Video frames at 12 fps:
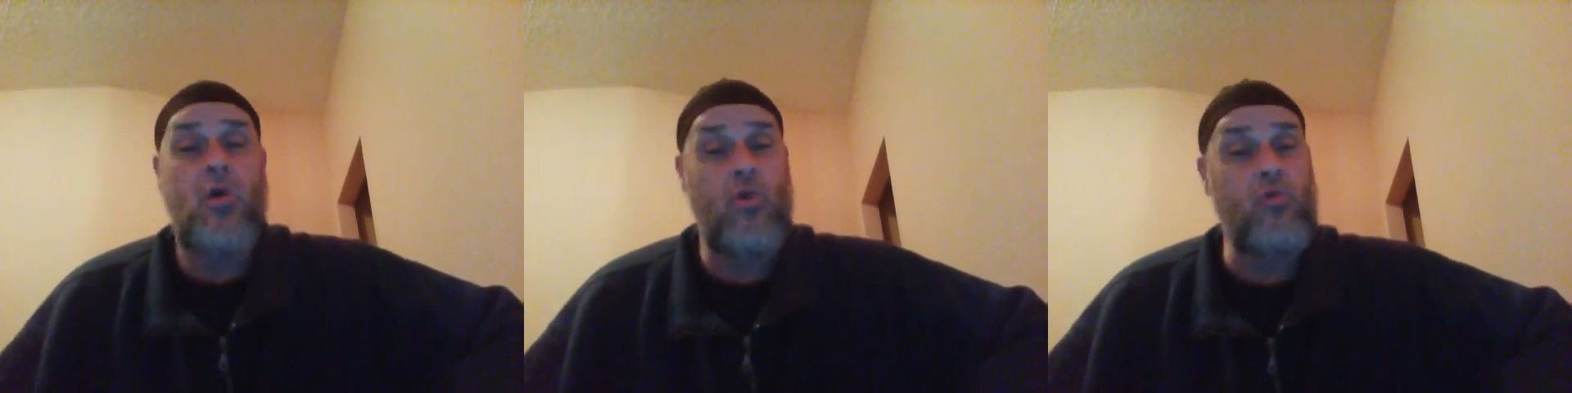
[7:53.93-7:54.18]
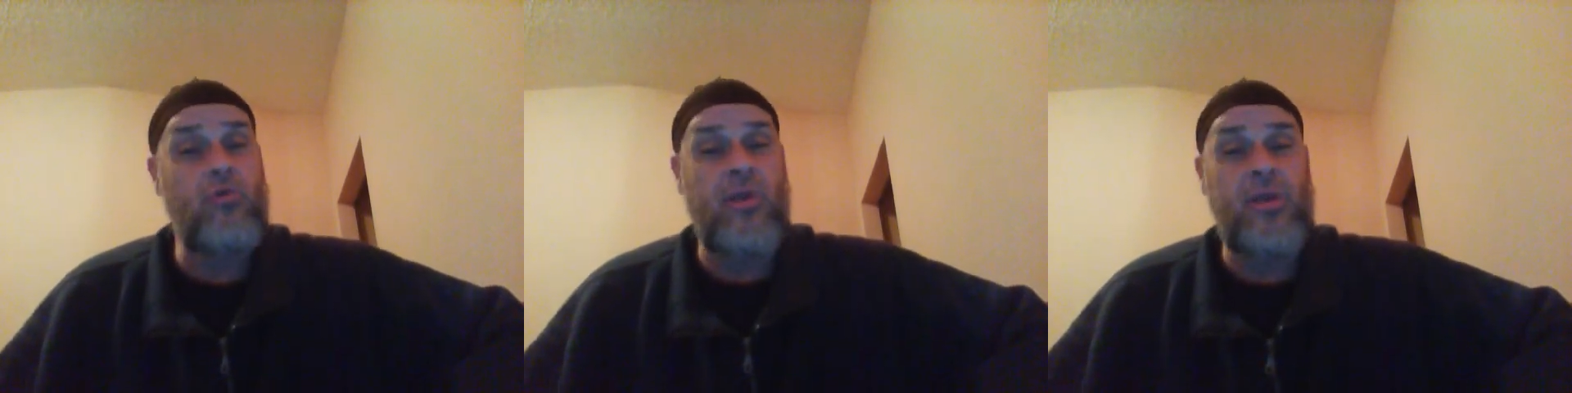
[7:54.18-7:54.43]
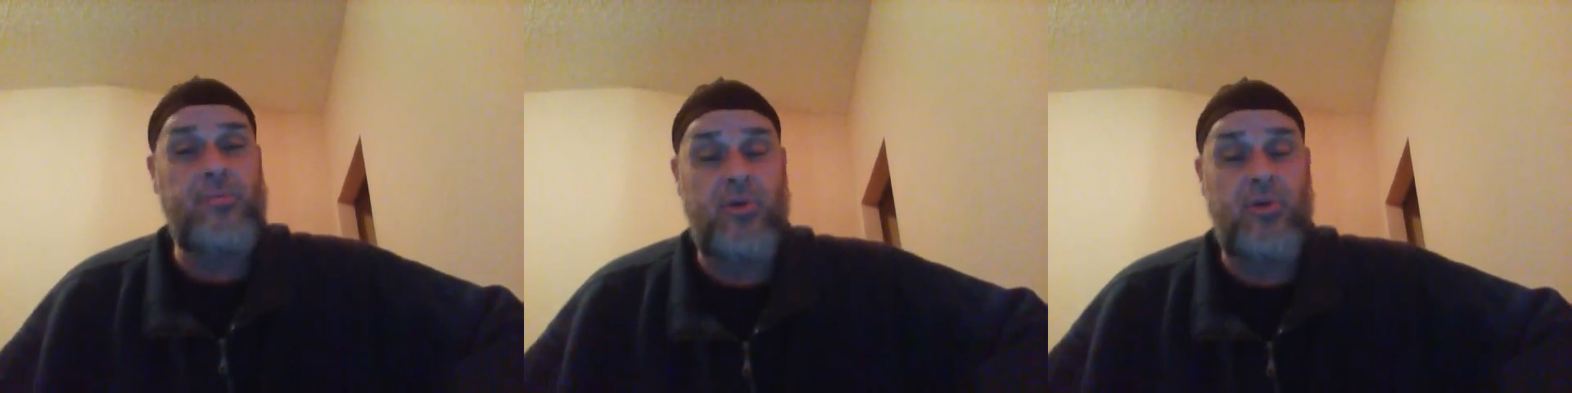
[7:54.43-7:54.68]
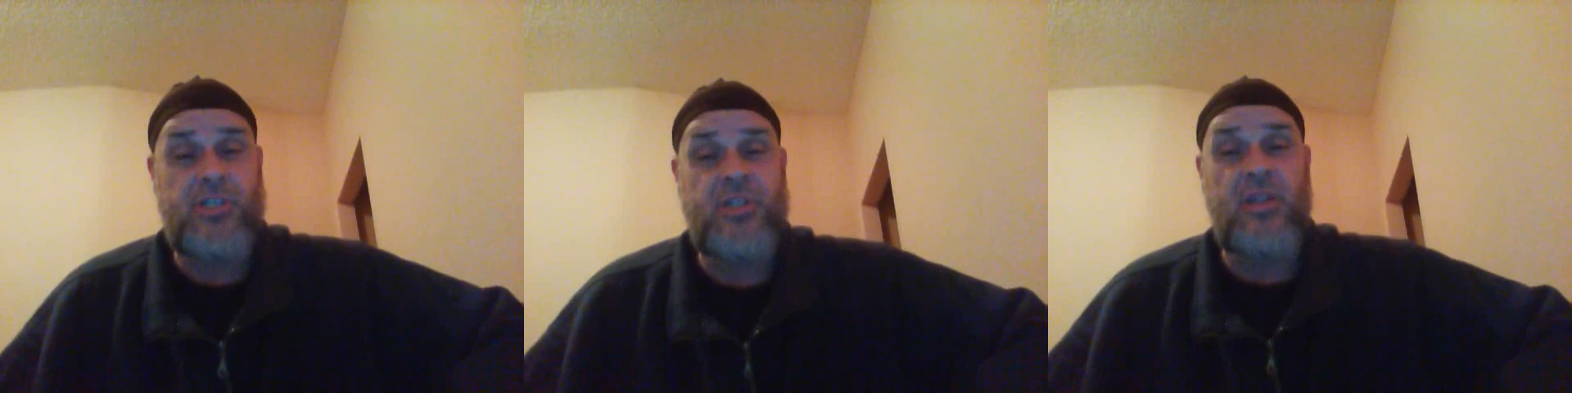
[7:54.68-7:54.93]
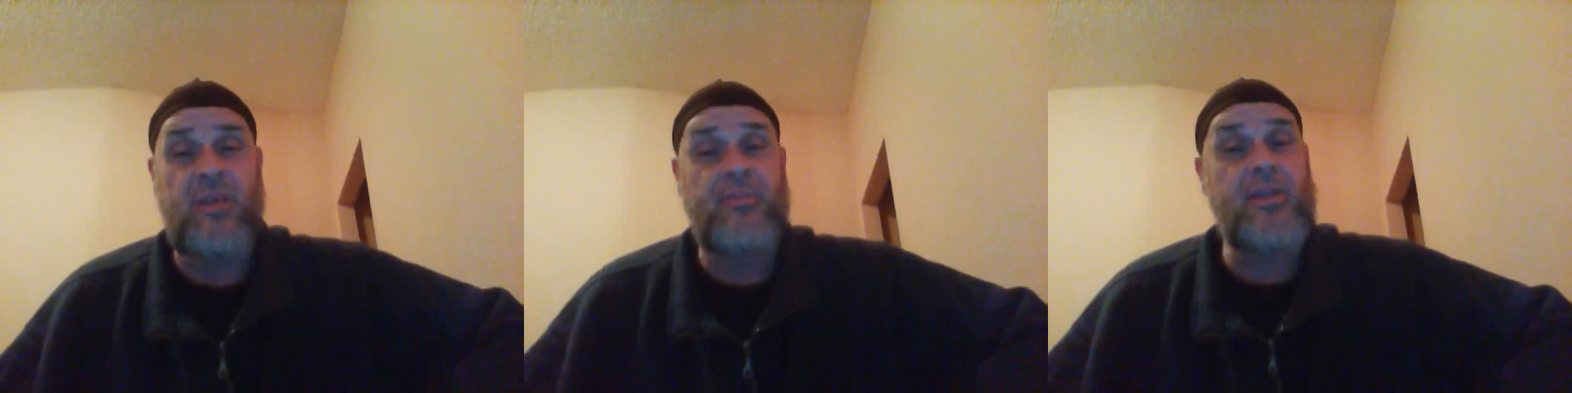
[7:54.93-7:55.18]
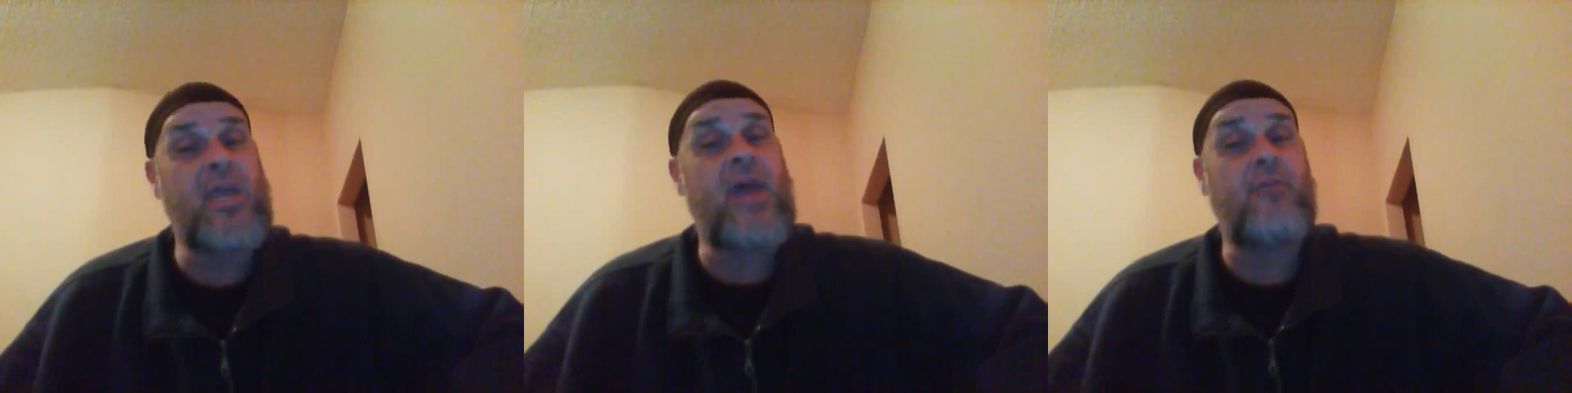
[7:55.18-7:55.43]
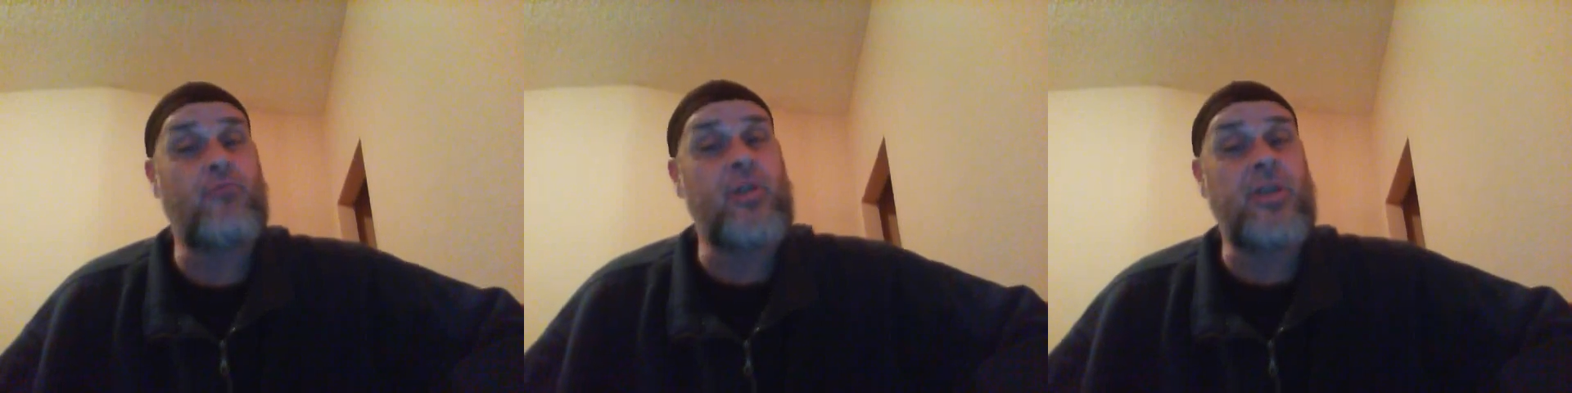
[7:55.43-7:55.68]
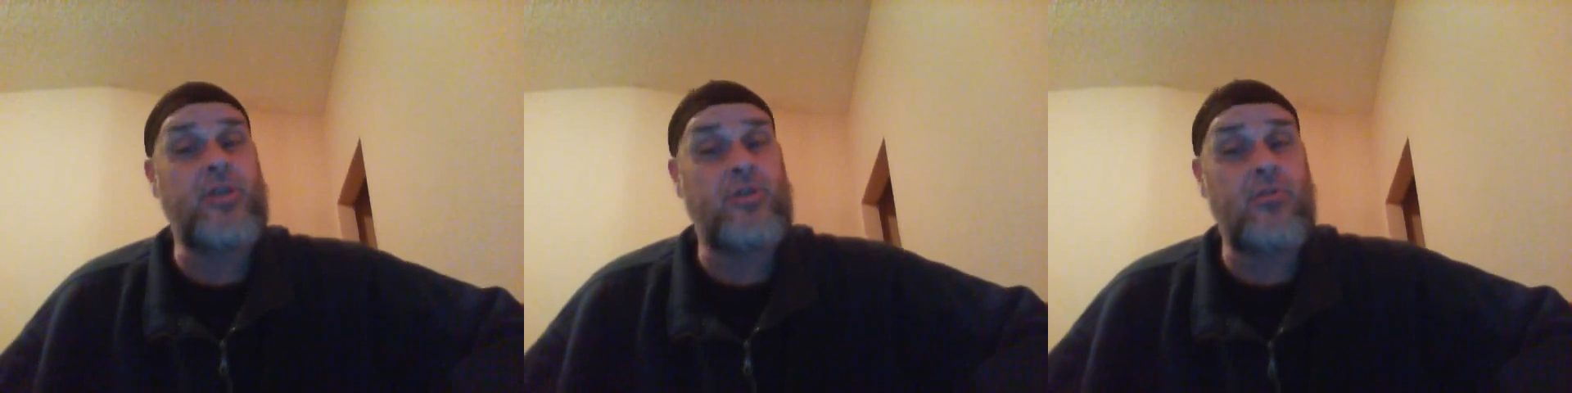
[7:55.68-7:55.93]
who really push the limits and
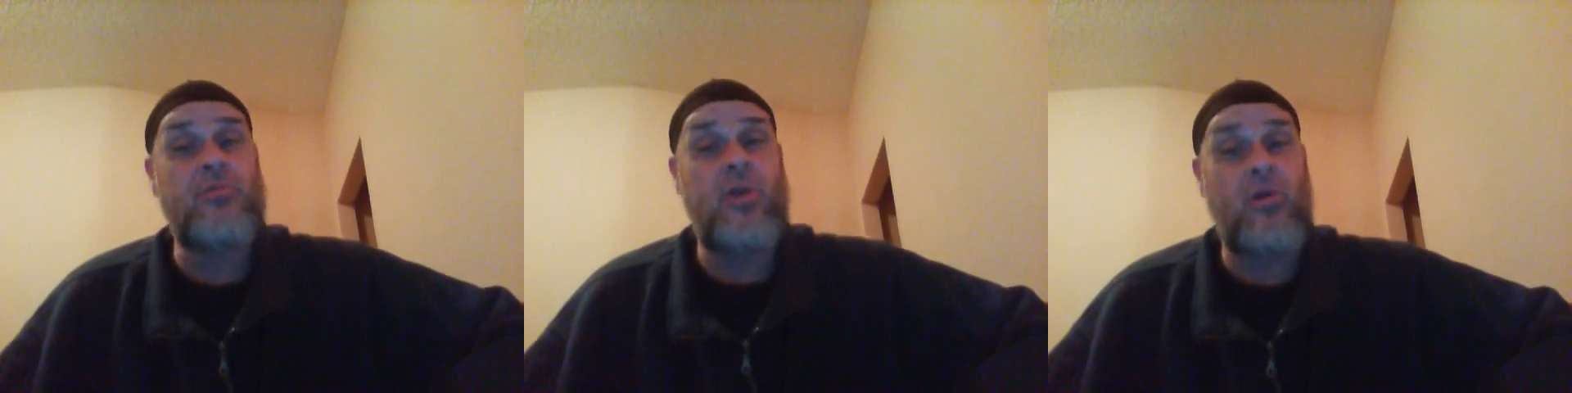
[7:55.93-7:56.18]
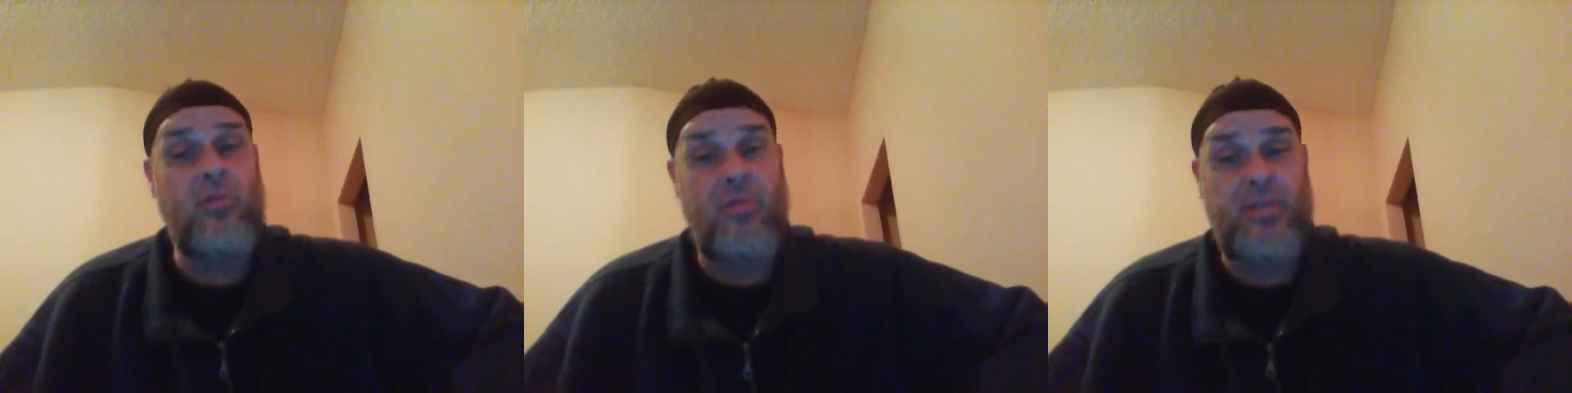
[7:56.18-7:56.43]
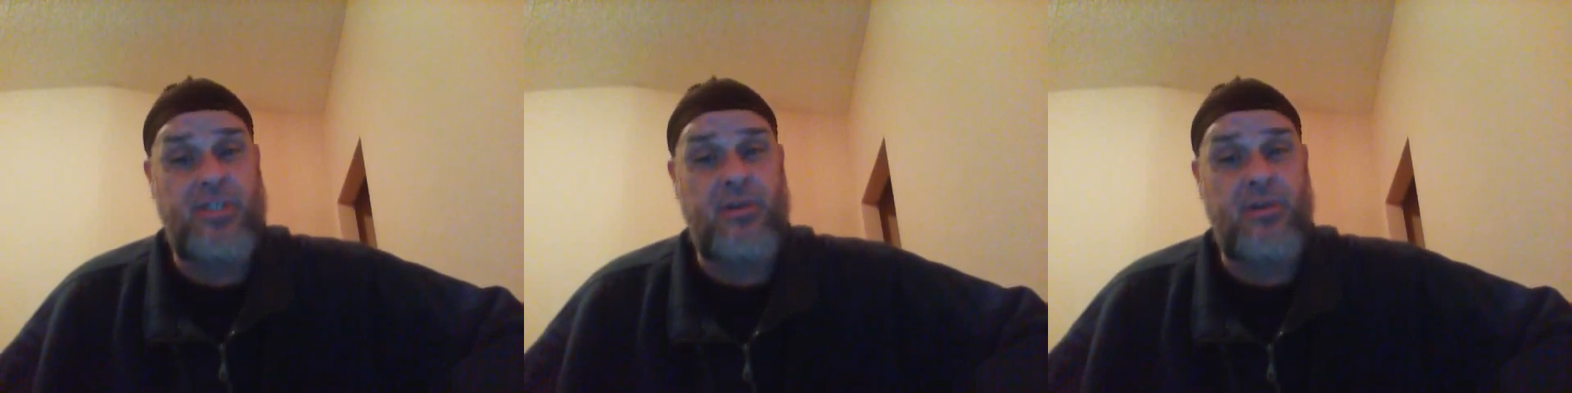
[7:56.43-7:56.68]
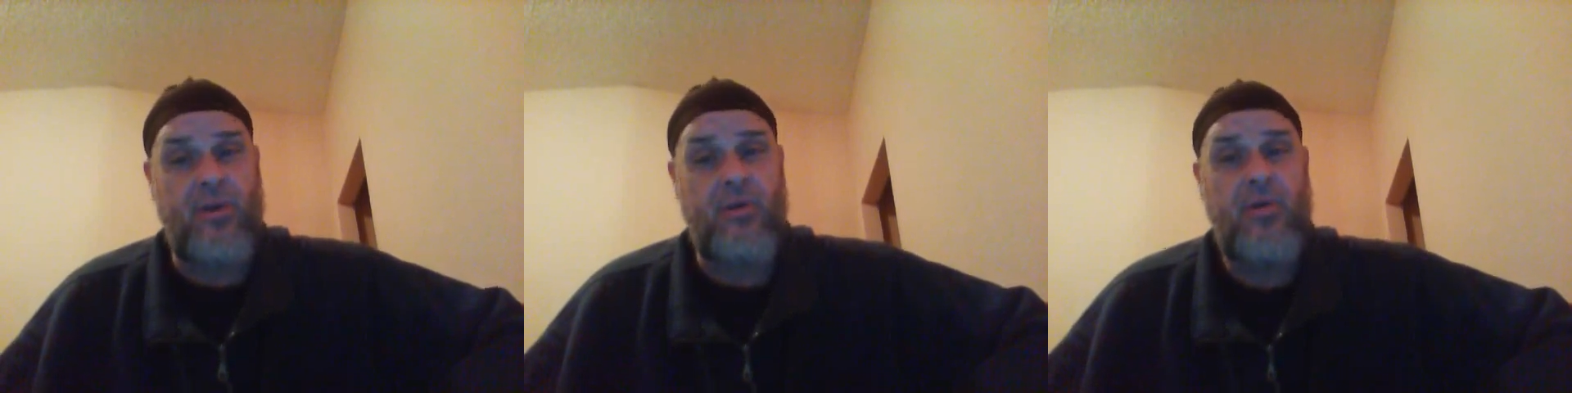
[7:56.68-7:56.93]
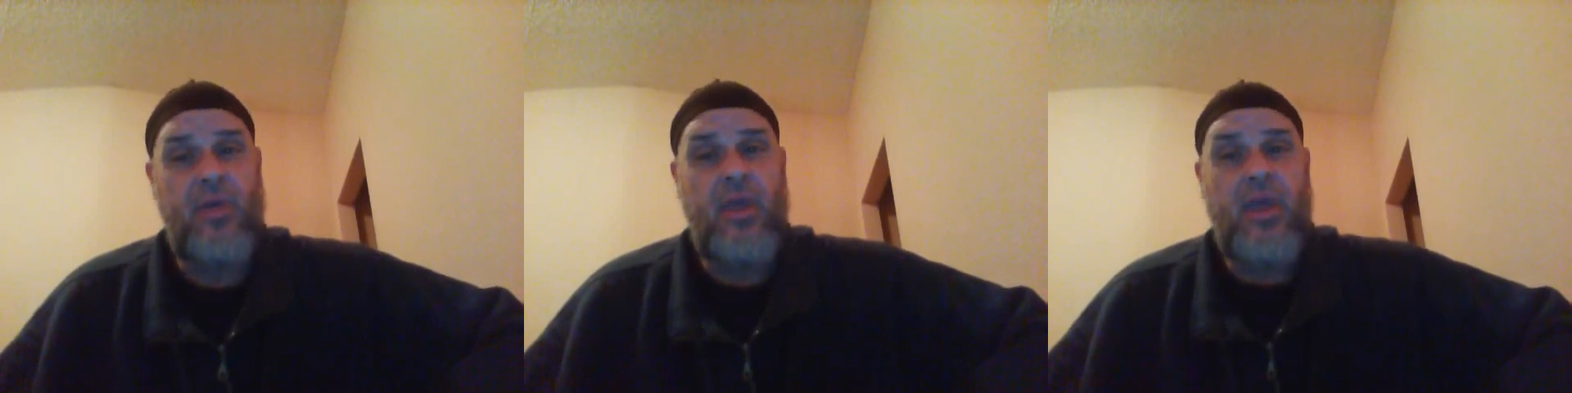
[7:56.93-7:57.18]
really do know the material.